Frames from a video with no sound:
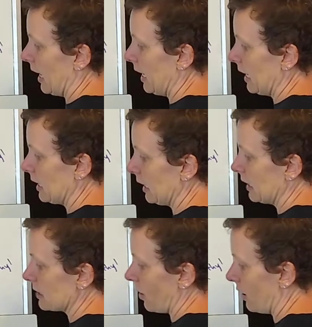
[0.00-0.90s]

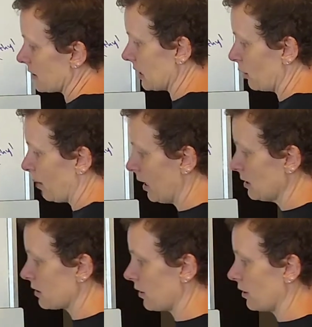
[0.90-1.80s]
ANE is all single
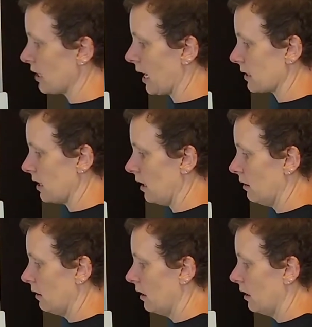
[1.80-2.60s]
bonds, so there's hexane.